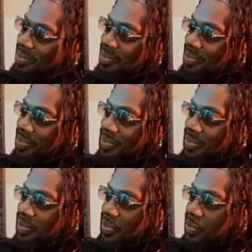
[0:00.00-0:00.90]

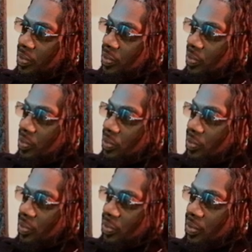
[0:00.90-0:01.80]

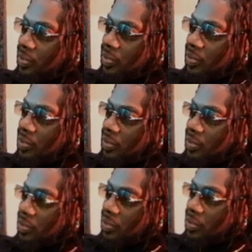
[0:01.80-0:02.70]

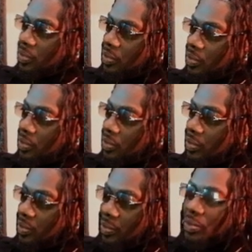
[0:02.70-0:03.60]

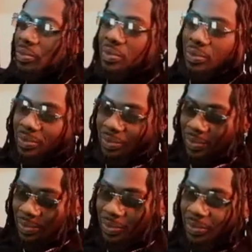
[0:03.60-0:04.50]

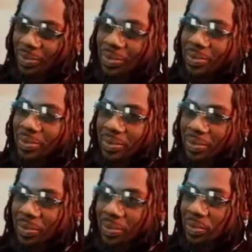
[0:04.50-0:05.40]

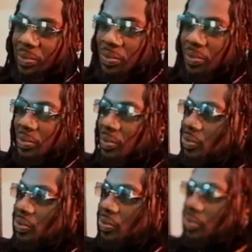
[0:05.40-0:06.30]

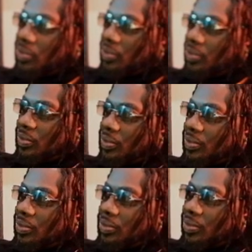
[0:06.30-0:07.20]
This person isn't speaking.